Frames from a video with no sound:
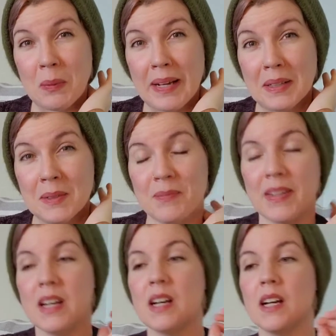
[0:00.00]
well.
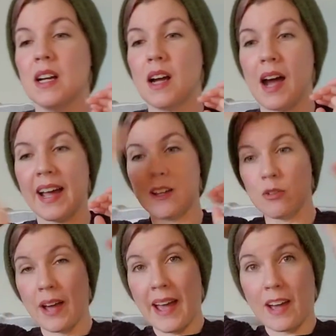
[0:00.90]
I
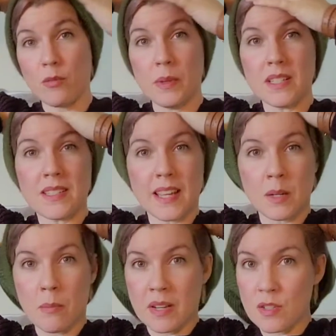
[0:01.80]
have been
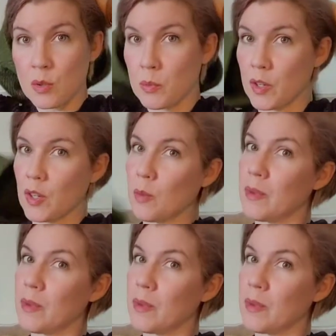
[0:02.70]
saying Musselburgh,